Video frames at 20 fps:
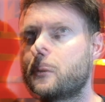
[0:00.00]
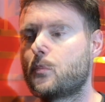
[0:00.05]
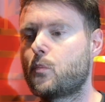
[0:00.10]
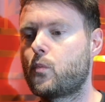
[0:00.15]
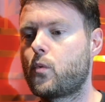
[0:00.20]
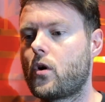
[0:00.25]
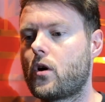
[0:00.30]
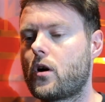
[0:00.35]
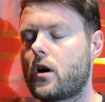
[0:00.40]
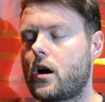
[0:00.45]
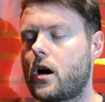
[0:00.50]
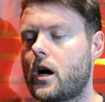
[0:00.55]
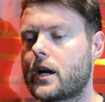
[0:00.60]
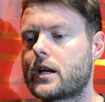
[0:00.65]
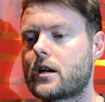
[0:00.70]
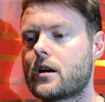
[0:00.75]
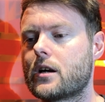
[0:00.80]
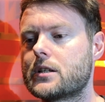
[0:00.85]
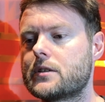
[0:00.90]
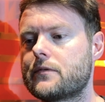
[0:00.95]
What I
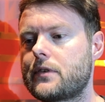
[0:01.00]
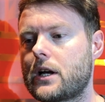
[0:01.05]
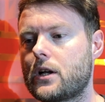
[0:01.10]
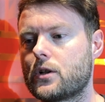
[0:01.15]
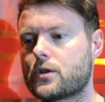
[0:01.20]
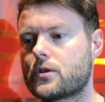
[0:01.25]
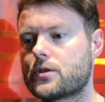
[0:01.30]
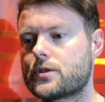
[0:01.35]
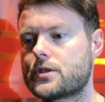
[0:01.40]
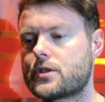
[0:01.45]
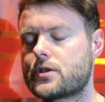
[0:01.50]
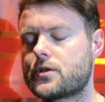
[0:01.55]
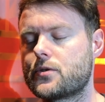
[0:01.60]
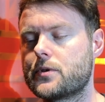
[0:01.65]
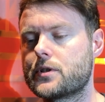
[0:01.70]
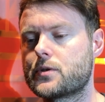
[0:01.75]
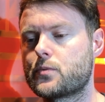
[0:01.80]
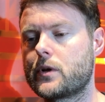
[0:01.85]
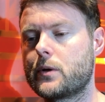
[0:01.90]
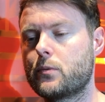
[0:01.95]
kind of held on to
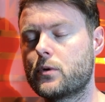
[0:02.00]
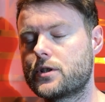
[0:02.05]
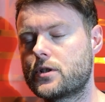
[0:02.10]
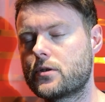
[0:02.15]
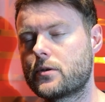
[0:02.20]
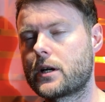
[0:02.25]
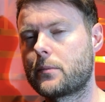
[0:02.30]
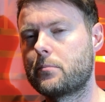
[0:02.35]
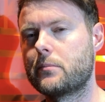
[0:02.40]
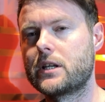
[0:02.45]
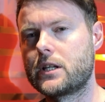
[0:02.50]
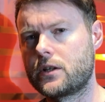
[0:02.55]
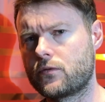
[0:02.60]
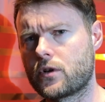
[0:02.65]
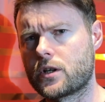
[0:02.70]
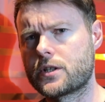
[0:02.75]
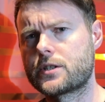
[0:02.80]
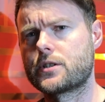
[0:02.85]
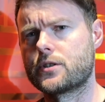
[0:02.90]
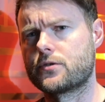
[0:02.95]
is we were doing mini
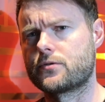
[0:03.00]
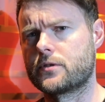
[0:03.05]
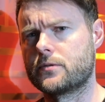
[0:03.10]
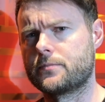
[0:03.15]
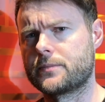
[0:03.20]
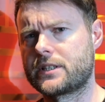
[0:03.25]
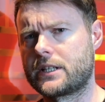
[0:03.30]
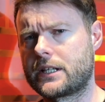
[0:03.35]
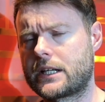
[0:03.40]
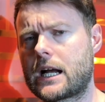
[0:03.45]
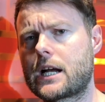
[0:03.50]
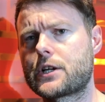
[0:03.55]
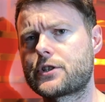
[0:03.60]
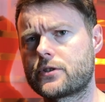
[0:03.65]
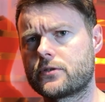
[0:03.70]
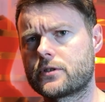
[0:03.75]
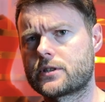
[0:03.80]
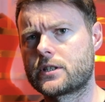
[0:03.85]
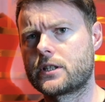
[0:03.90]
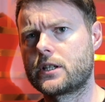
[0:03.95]
writers' rooms in
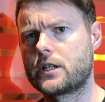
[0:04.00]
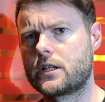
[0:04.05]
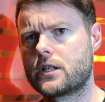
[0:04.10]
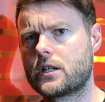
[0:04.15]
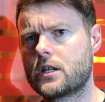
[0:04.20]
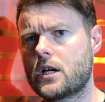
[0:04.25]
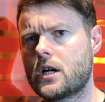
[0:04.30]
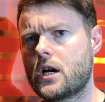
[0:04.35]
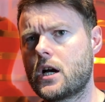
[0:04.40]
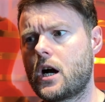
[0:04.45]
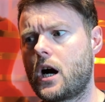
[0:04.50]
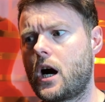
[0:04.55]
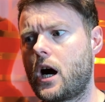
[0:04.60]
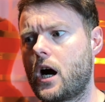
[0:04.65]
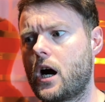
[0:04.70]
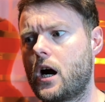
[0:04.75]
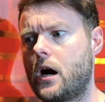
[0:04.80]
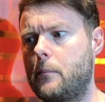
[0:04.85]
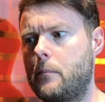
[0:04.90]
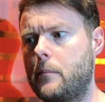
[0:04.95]
Casualty.
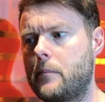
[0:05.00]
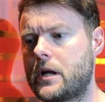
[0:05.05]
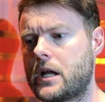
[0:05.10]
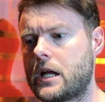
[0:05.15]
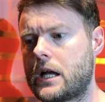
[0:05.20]
The